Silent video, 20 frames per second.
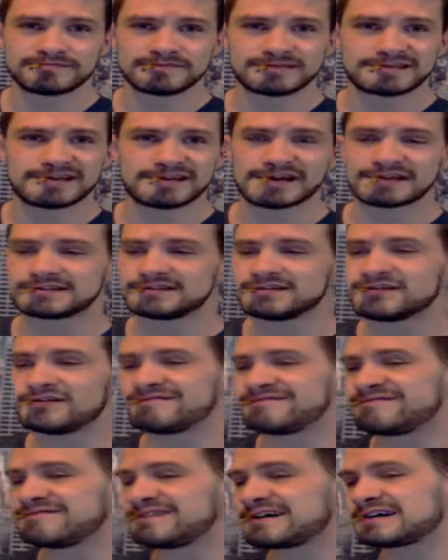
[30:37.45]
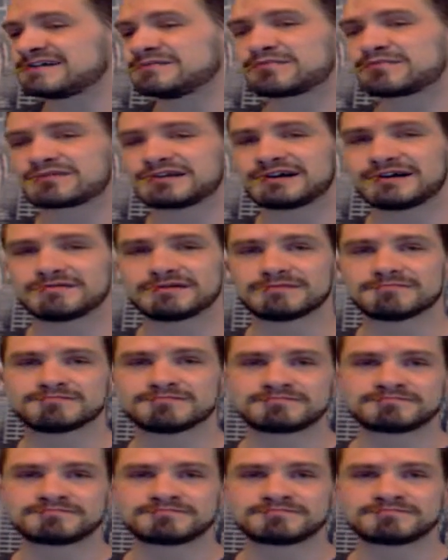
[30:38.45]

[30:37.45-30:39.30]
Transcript: tax. No fucking problem.